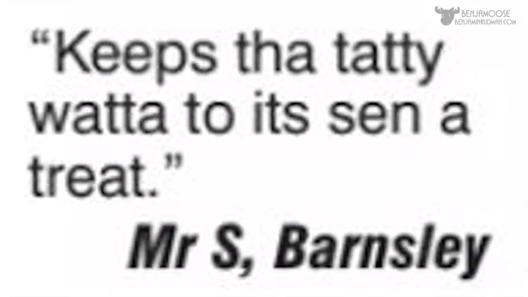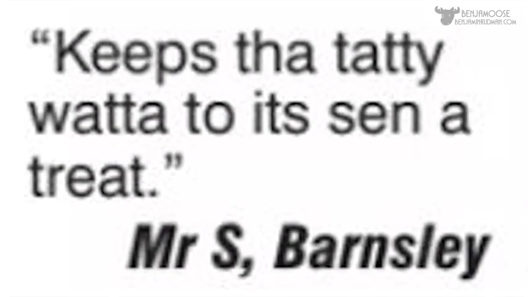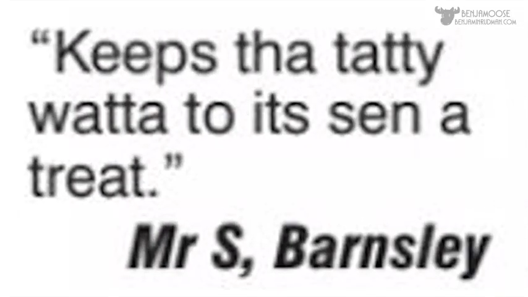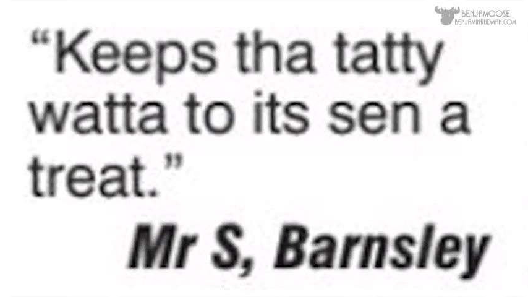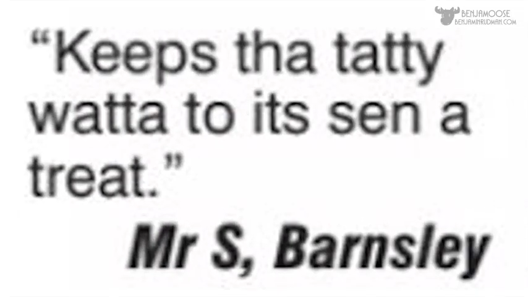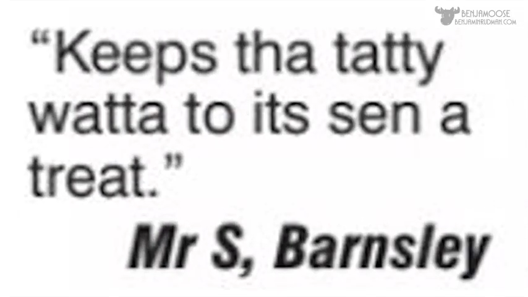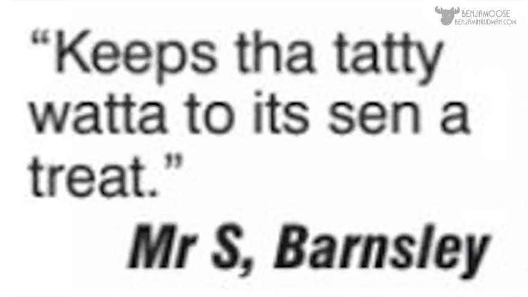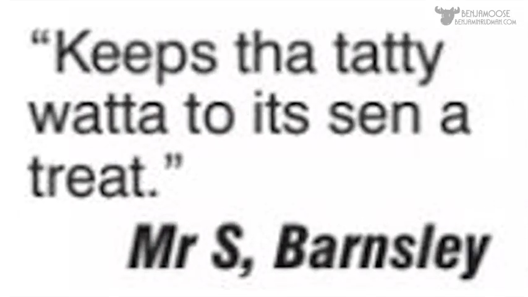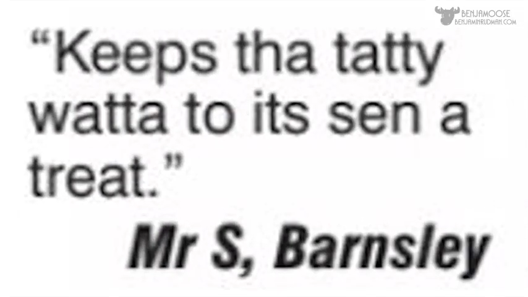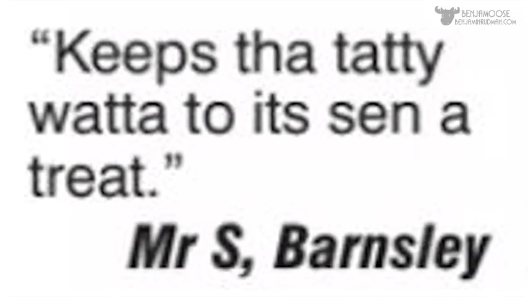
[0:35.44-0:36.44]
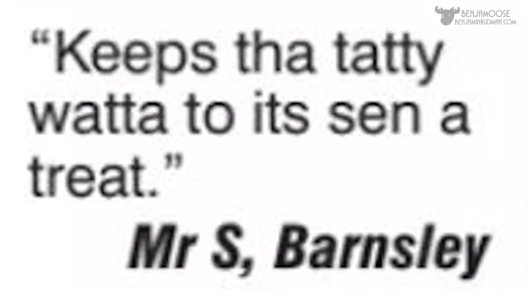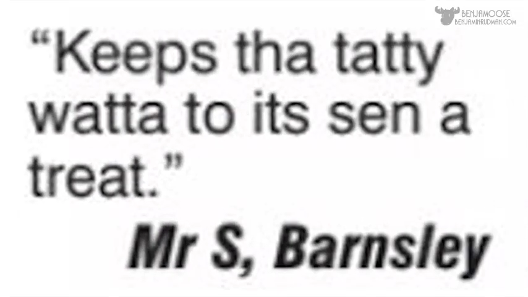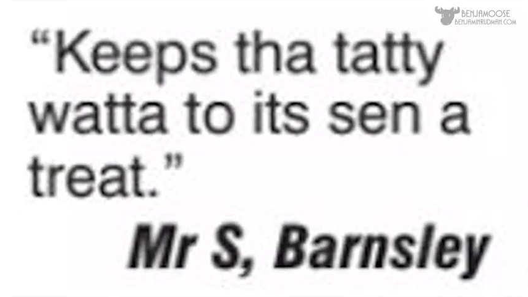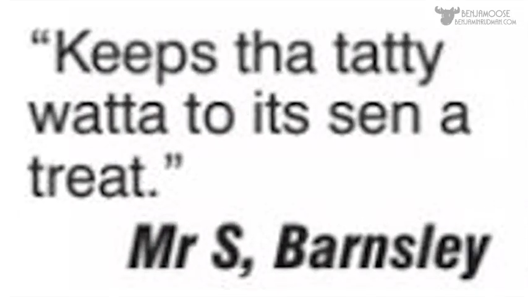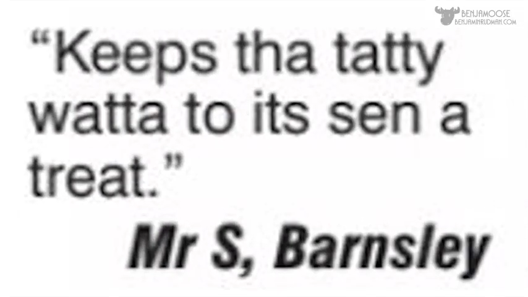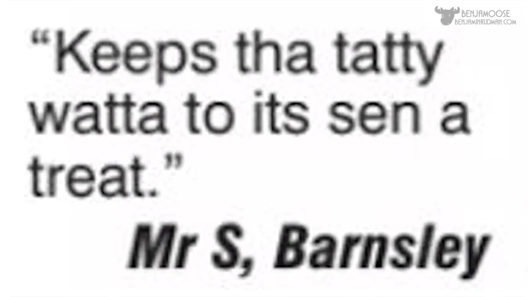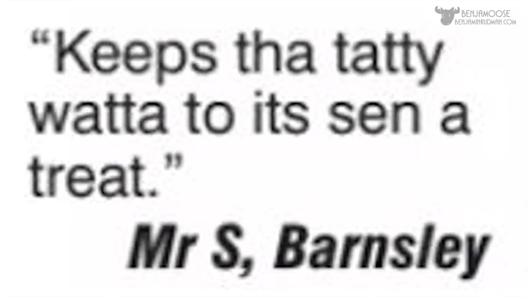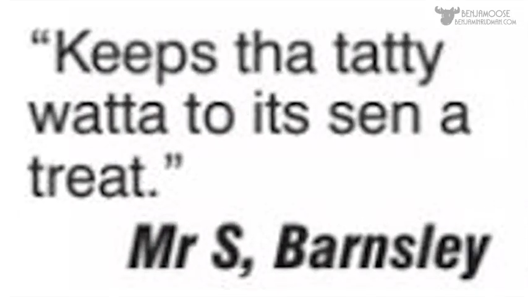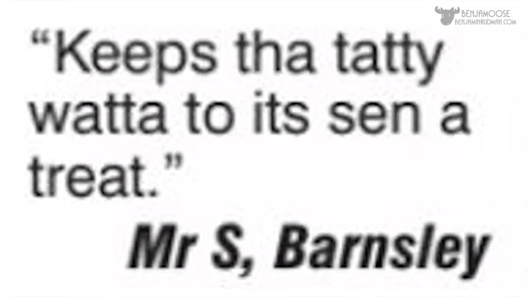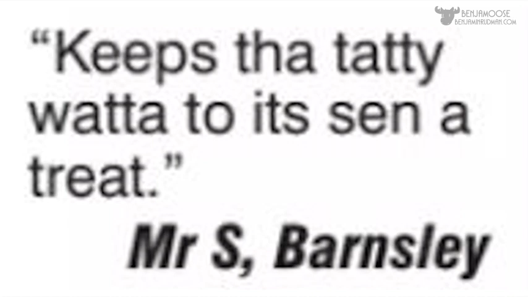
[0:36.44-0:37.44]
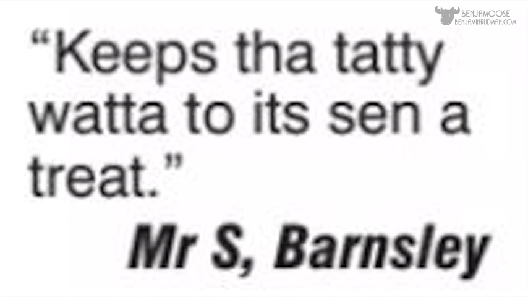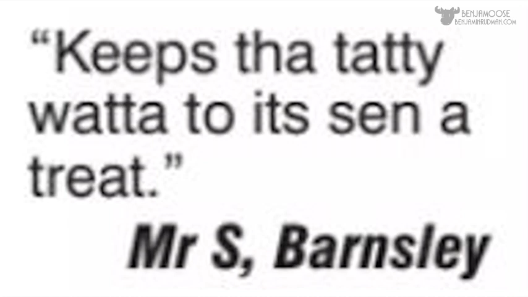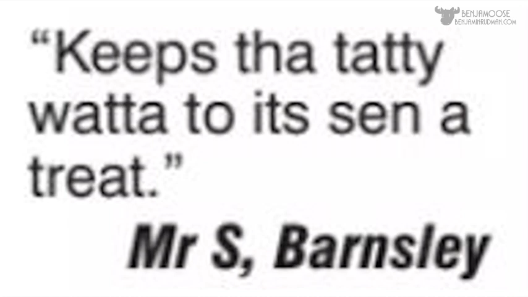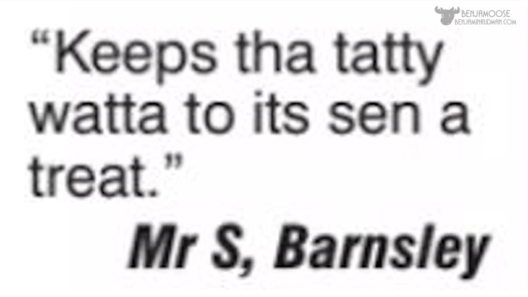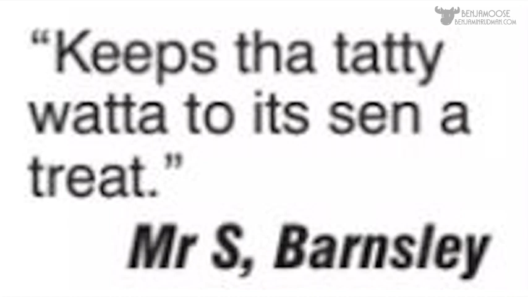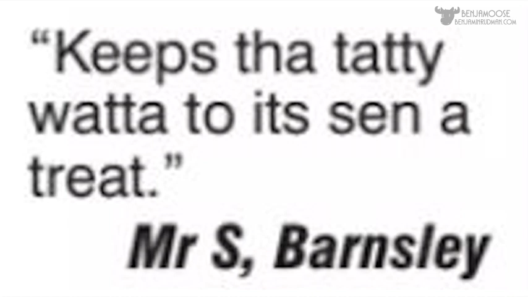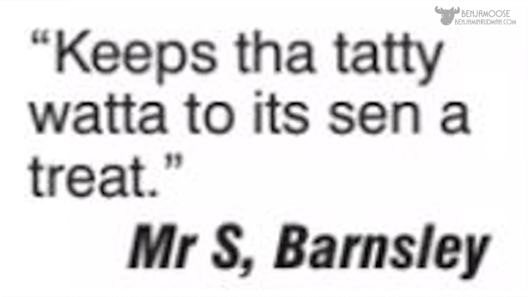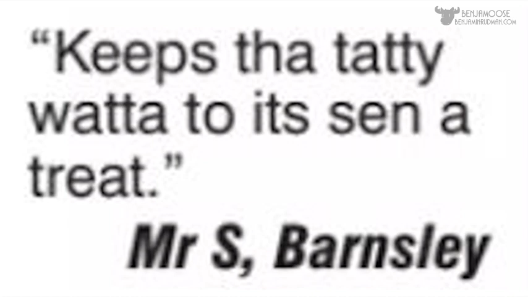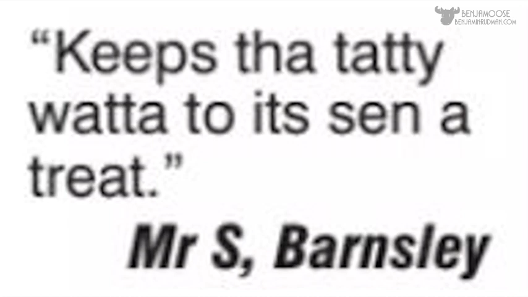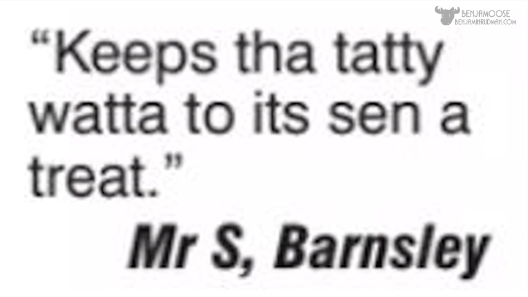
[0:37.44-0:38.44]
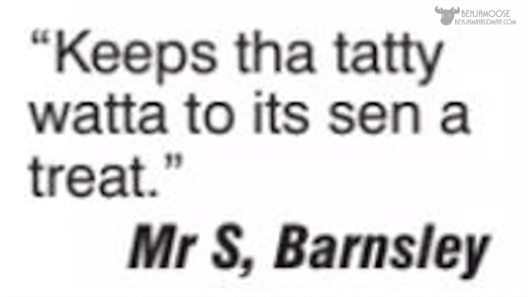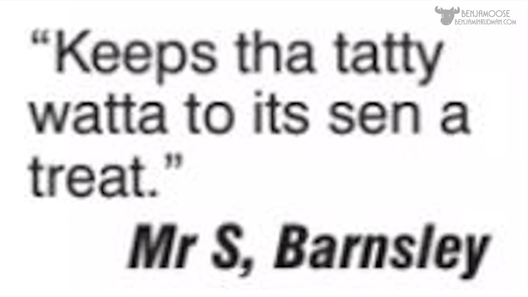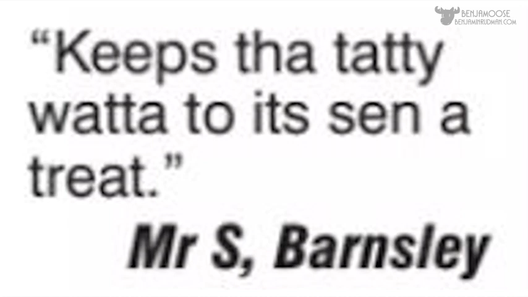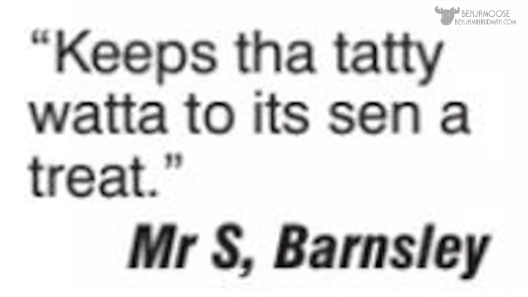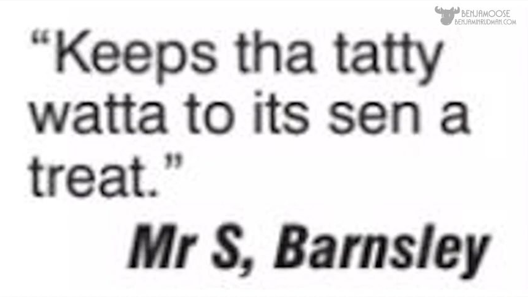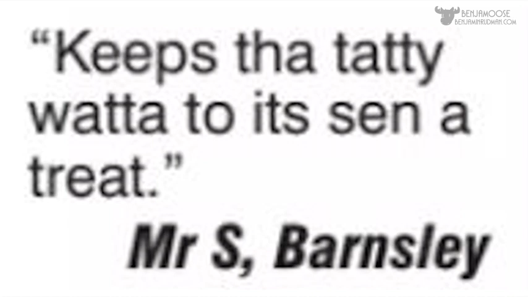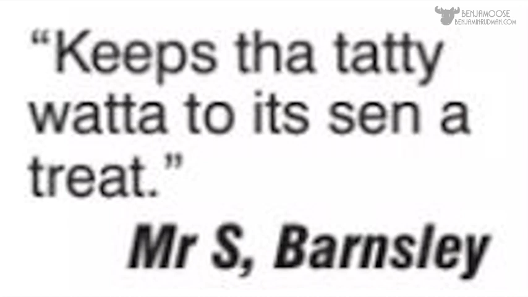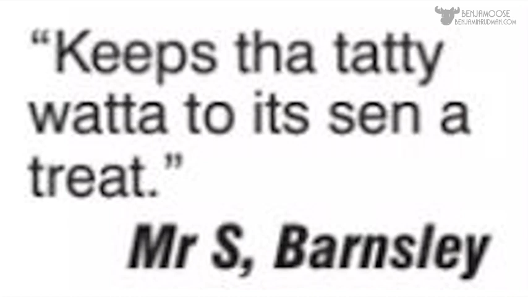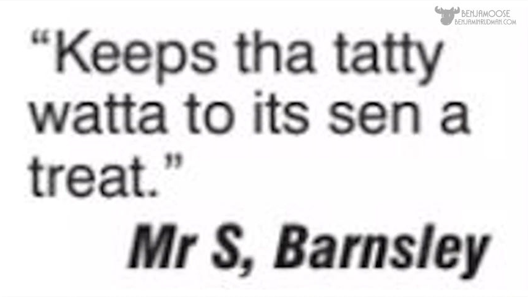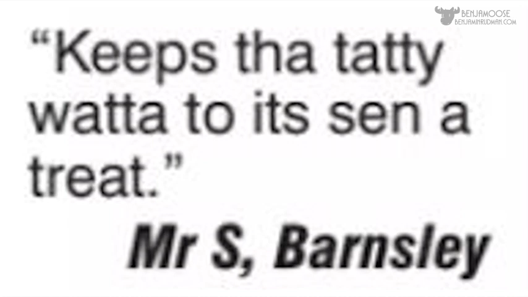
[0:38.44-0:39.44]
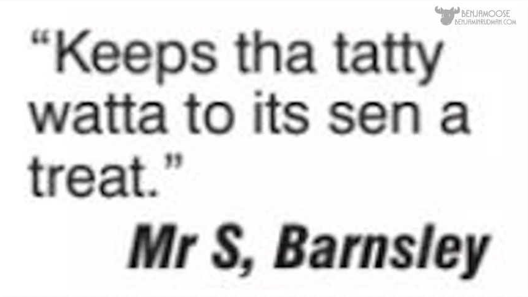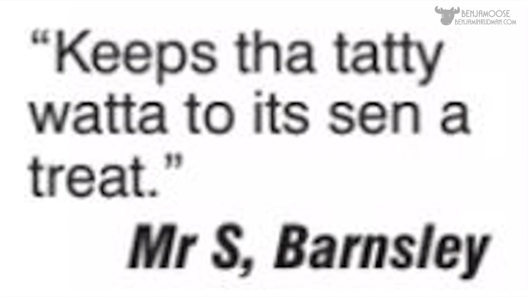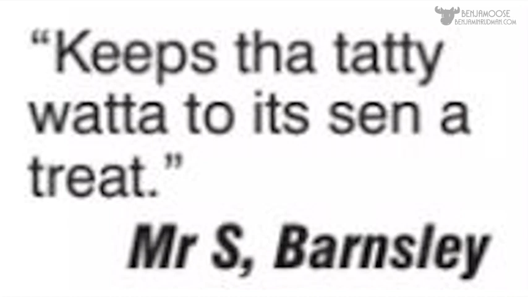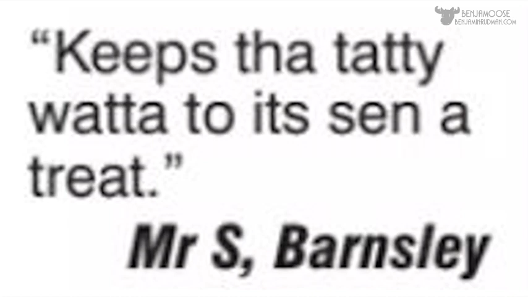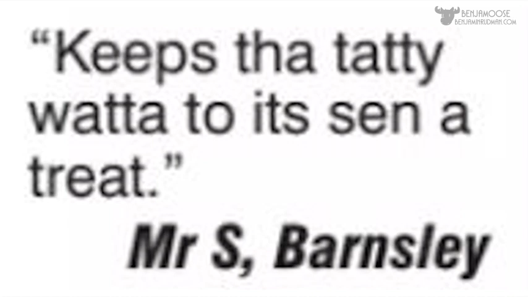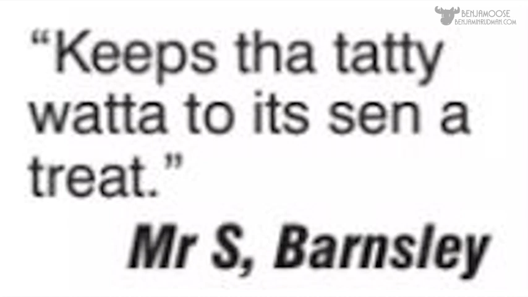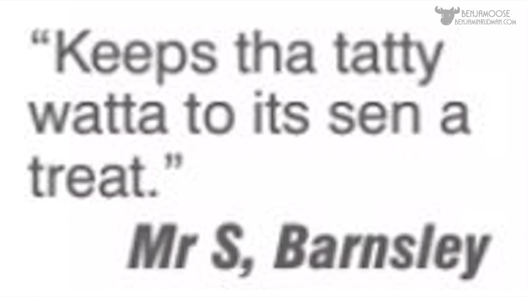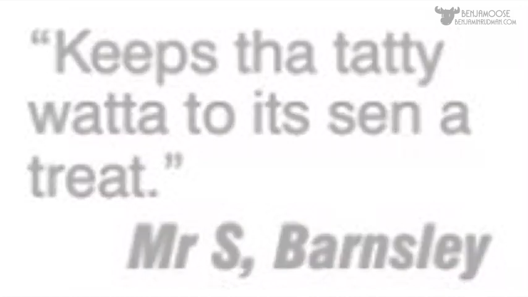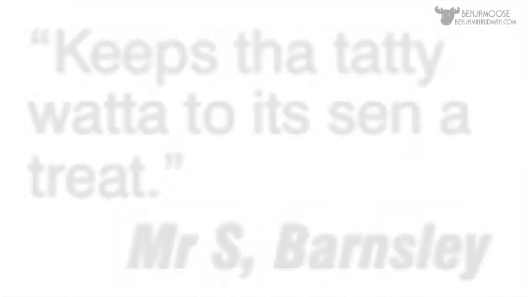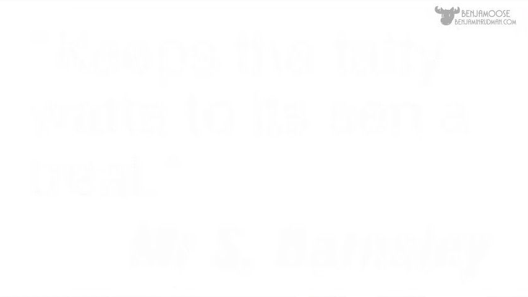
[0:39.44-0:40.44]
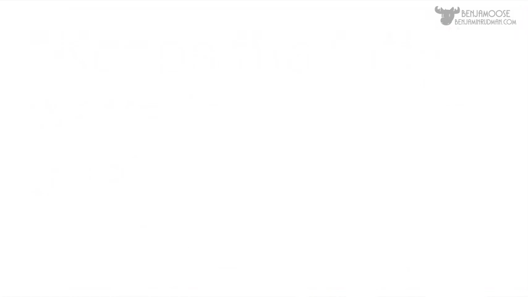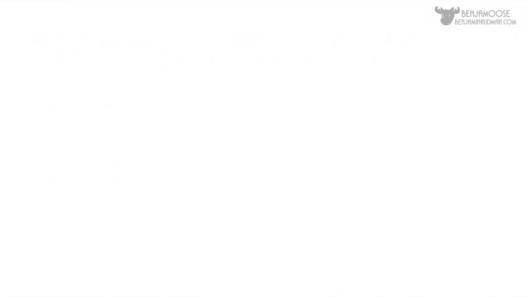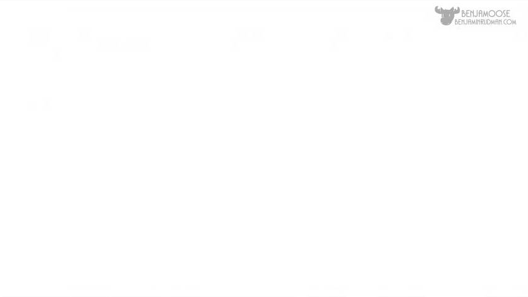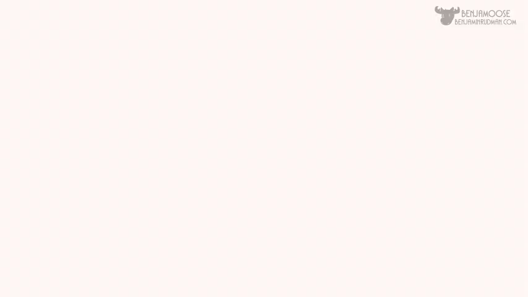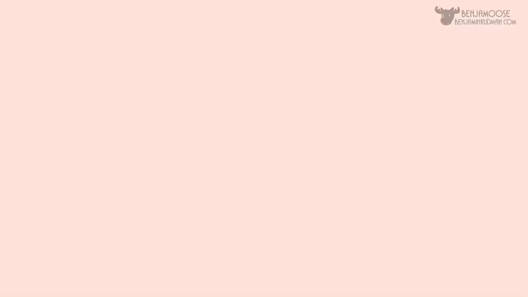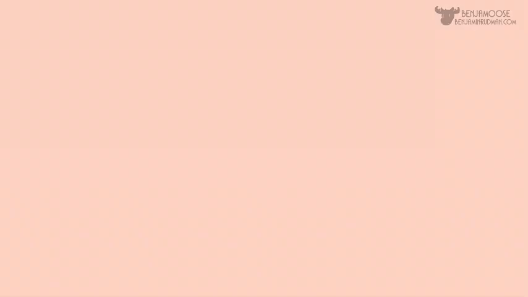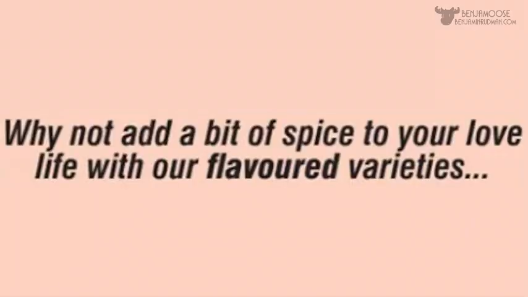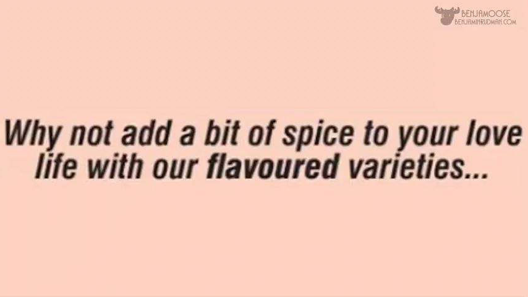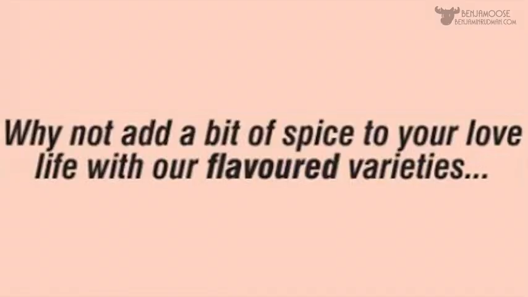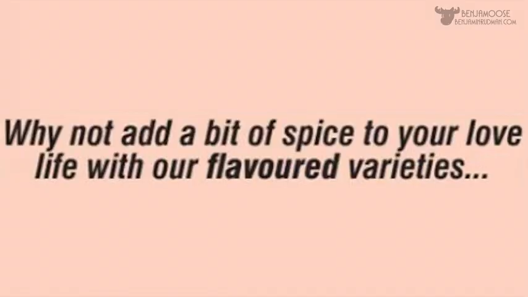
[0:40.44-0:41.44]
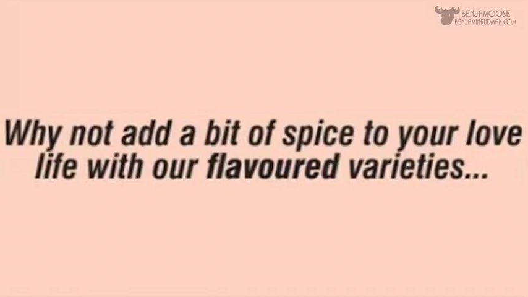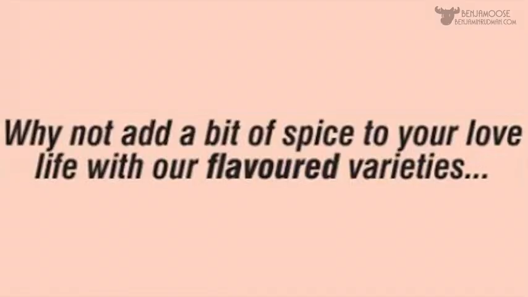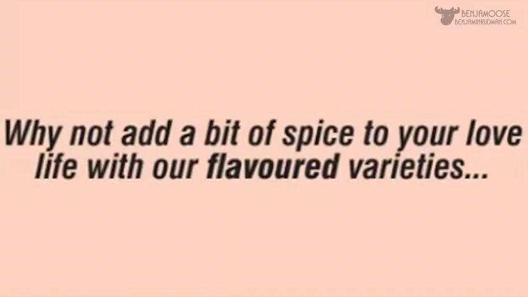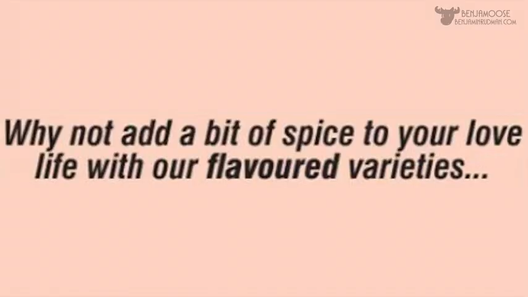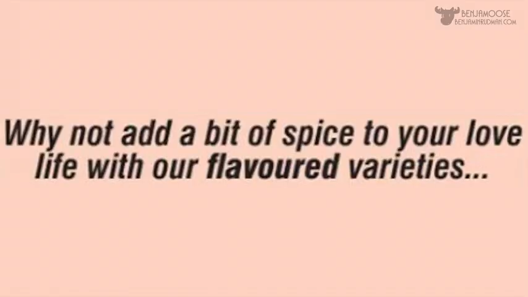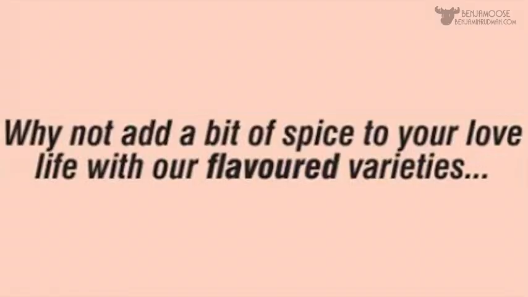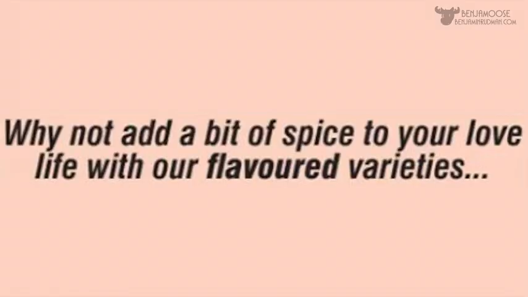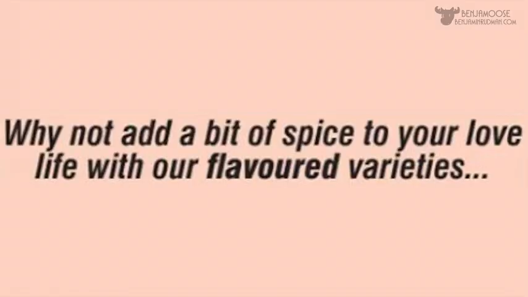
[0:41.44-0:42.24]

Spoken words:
Nobody's mouth can be seen.